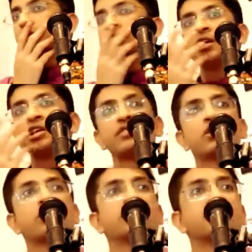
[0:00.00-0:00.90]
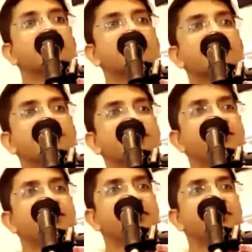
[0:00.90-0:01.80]
that he's forgotten
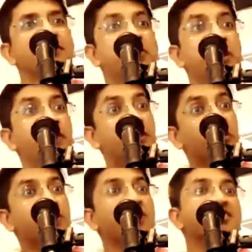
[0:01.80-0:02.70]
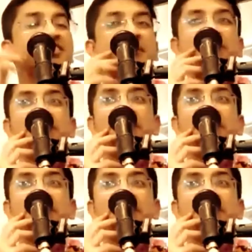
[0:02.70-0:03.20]
to give it to others.